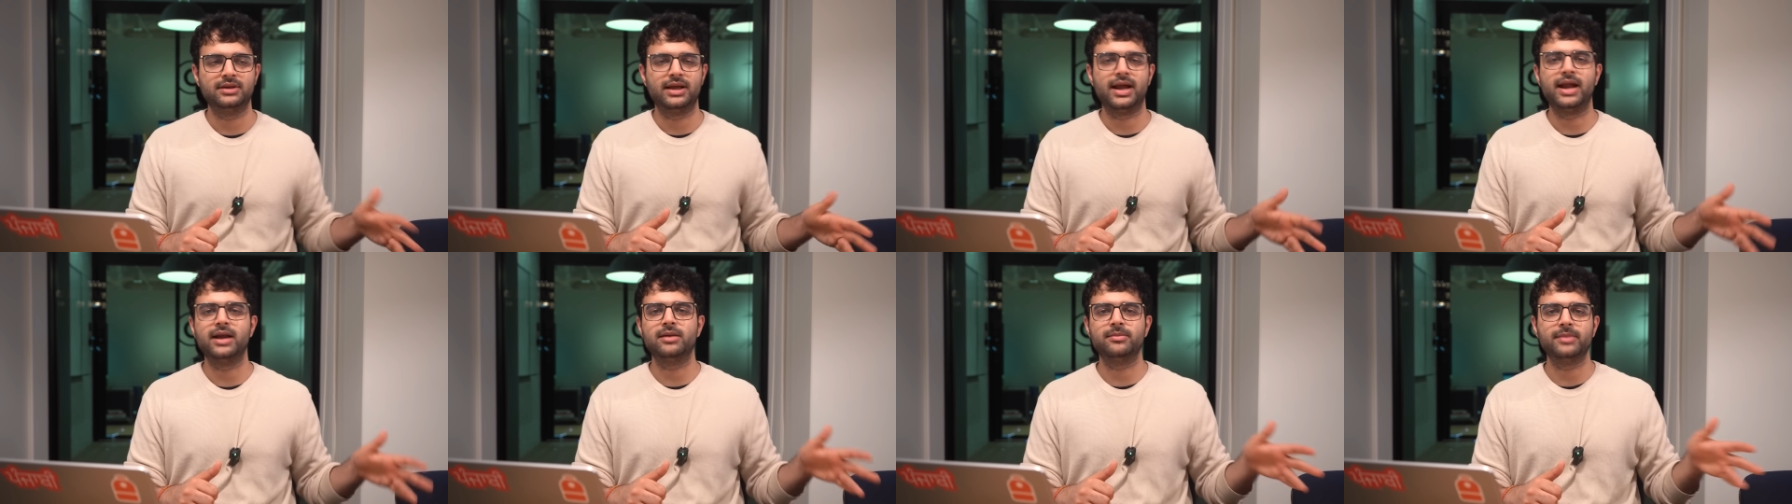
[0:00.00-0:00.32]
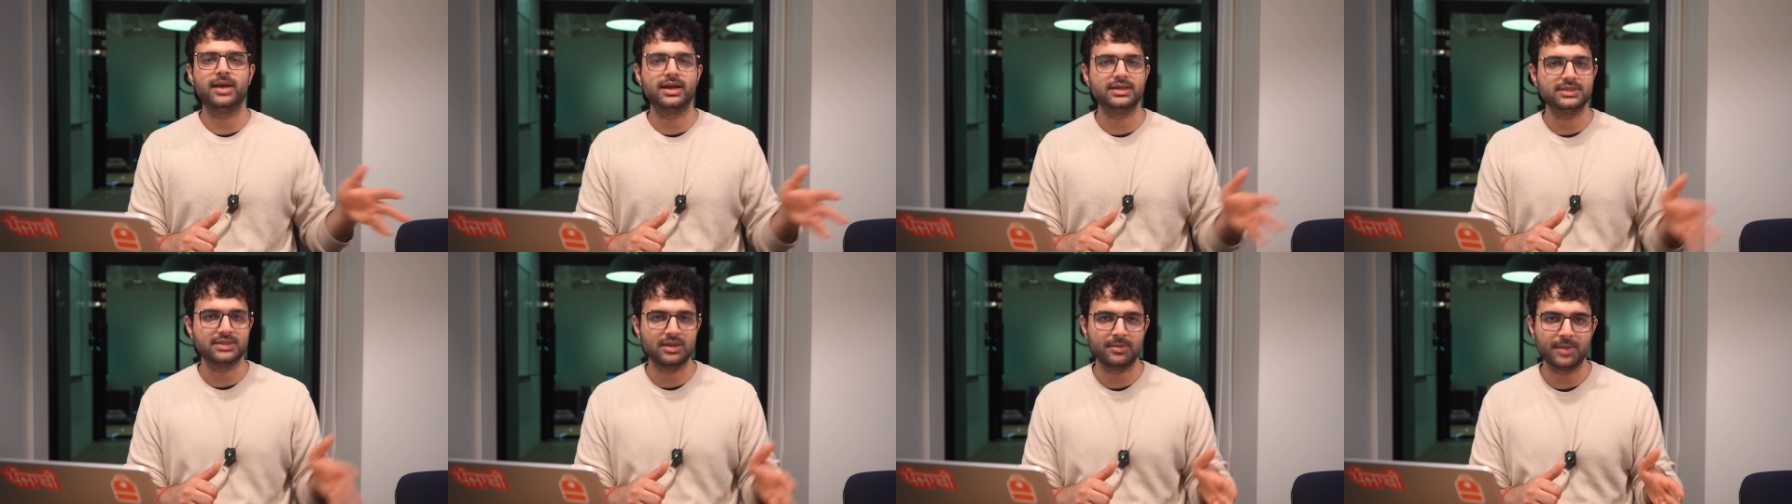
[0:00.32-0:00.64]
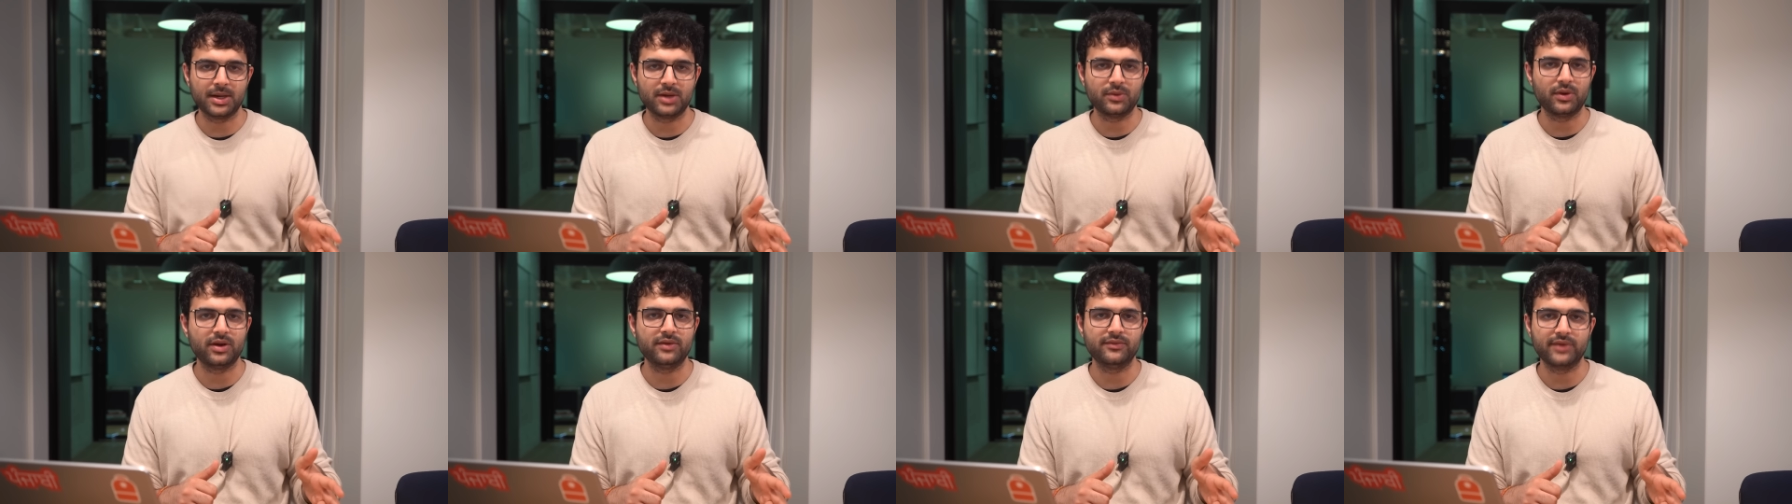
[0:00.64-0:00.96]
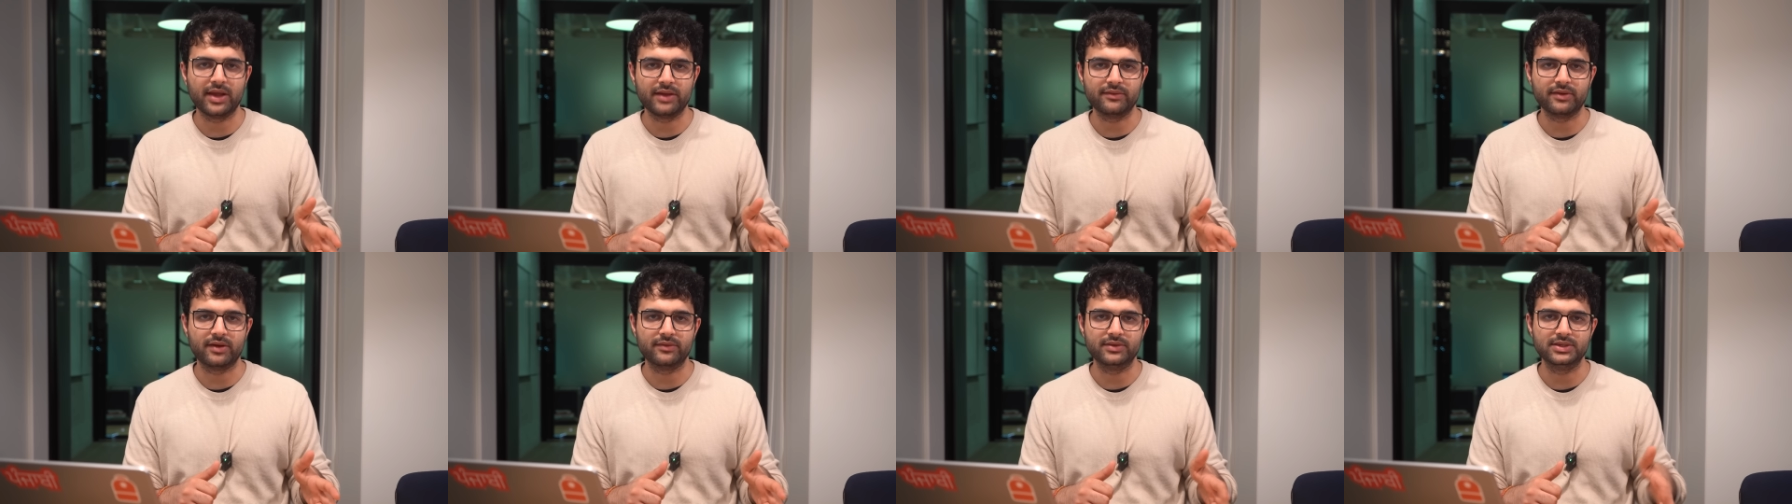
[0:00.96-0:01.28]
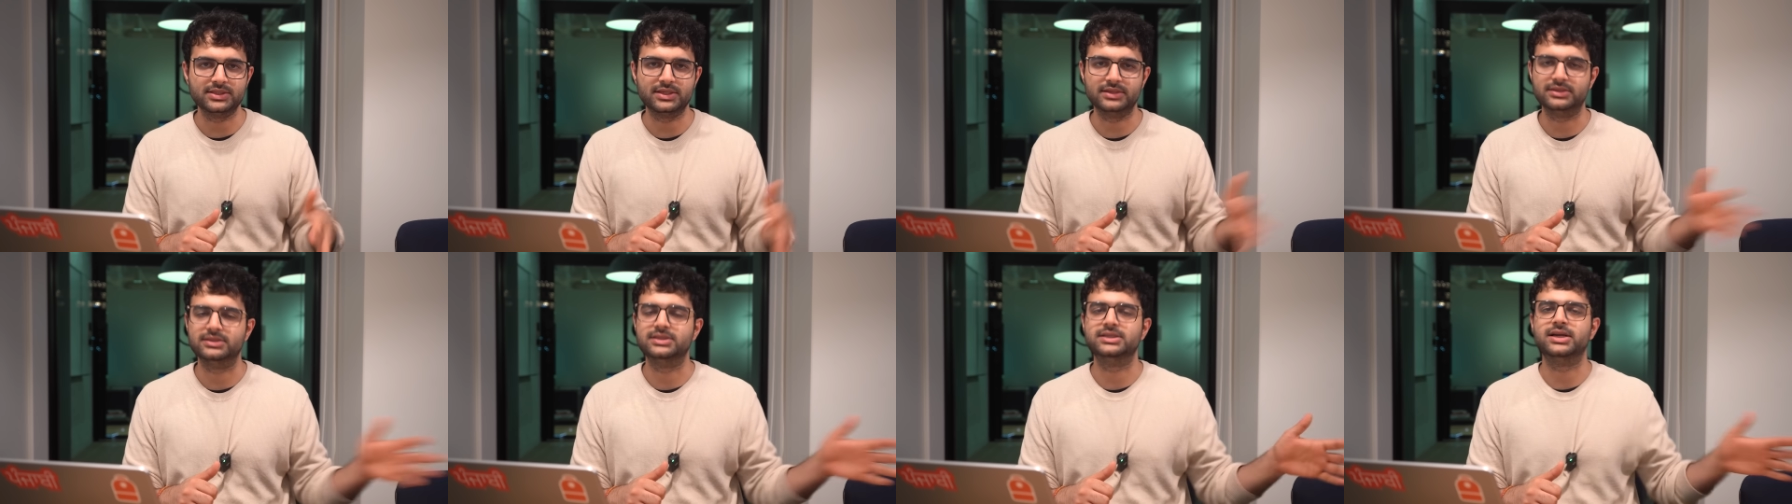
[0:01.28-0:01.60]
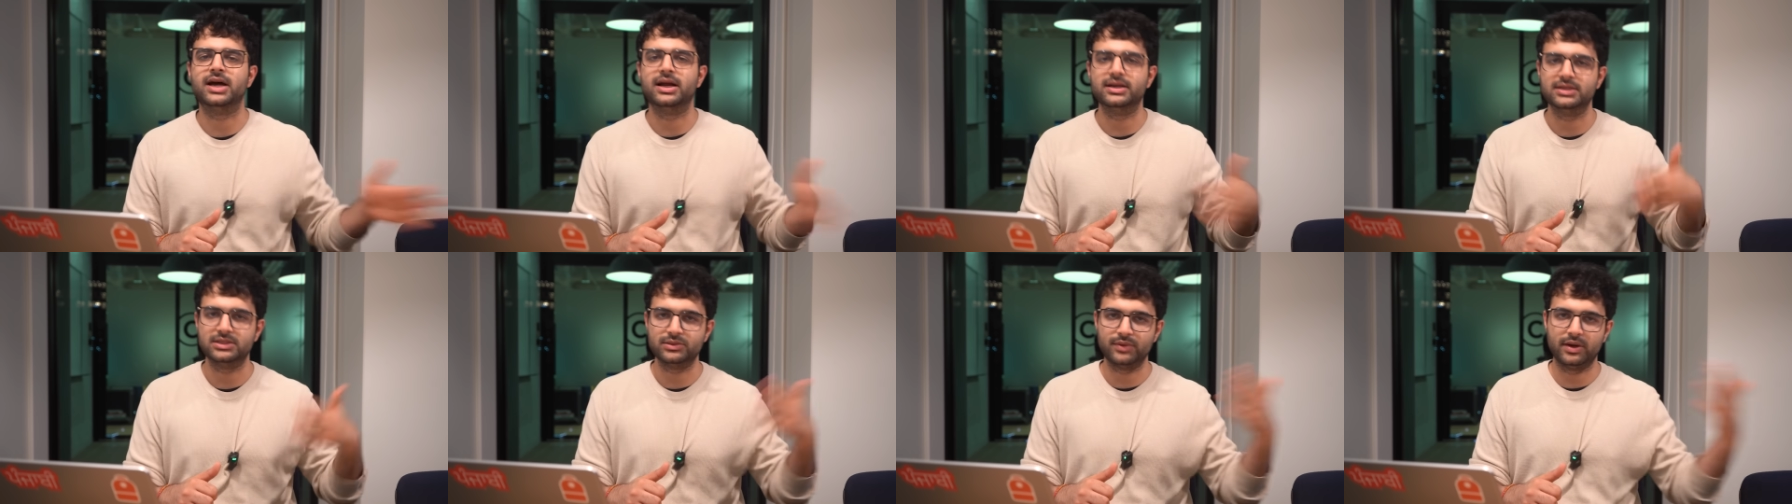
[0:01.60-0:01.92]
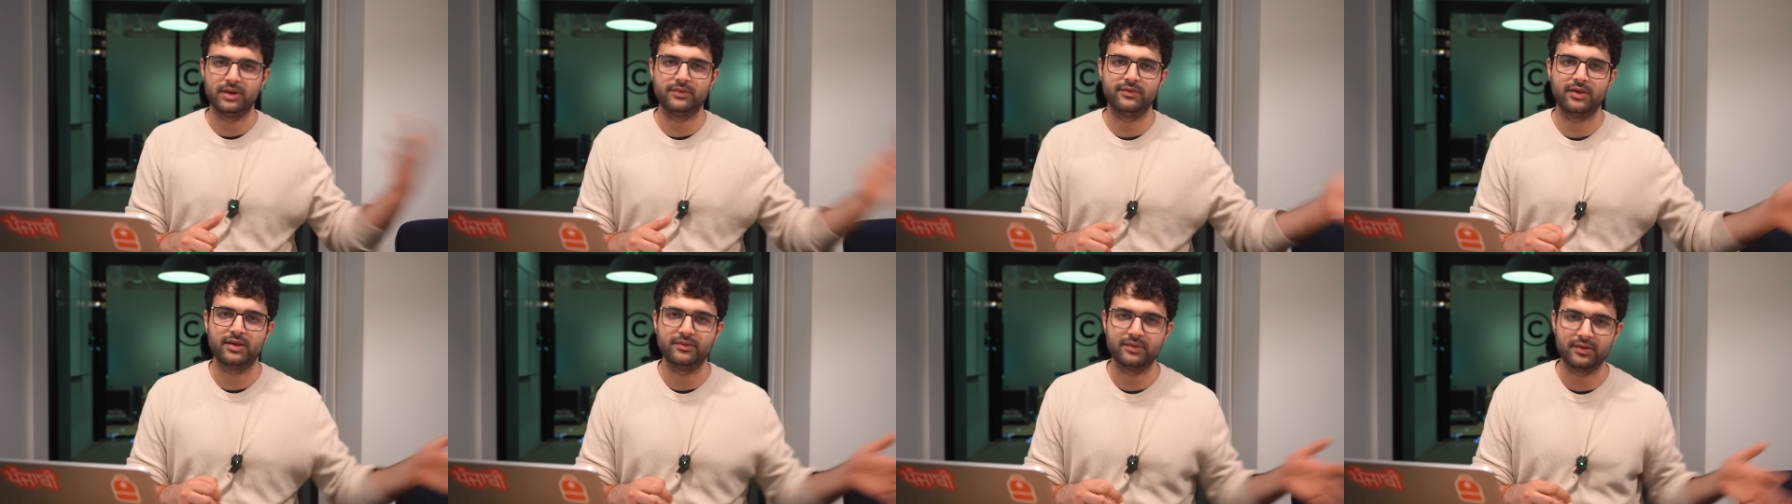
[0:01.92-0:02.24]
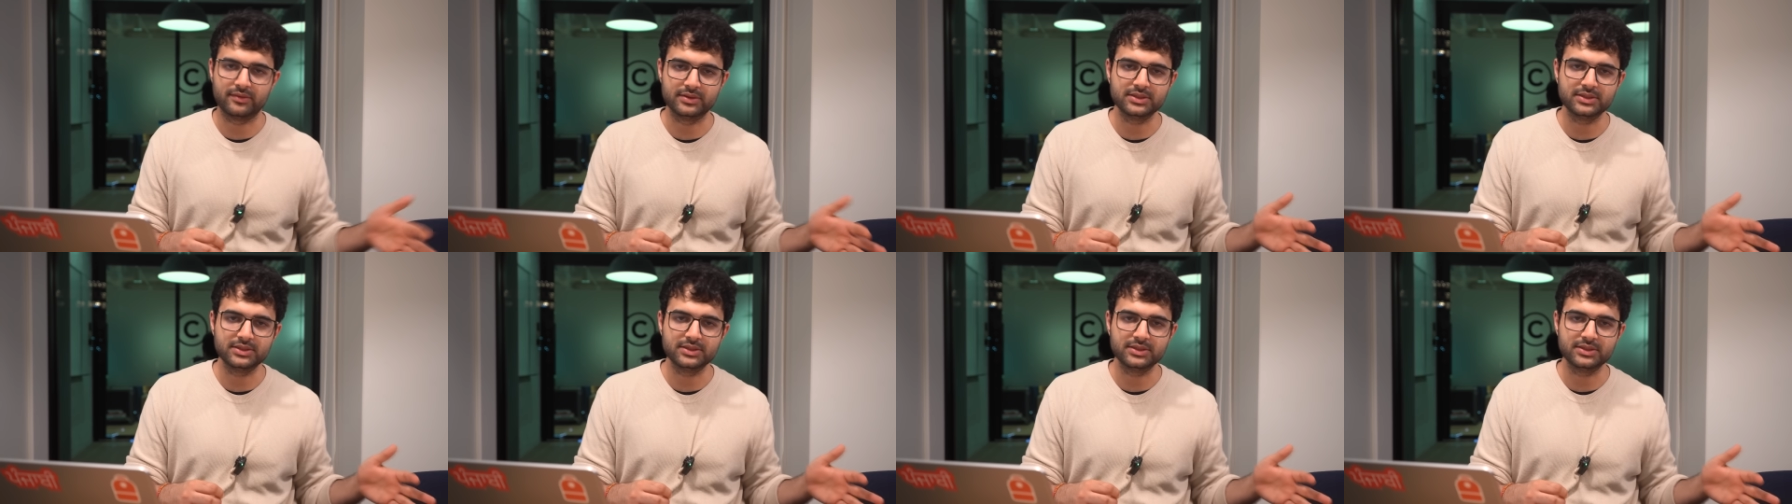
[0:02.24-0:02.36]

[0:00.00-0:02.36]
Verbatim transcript: at max commit 25 hours and charge 25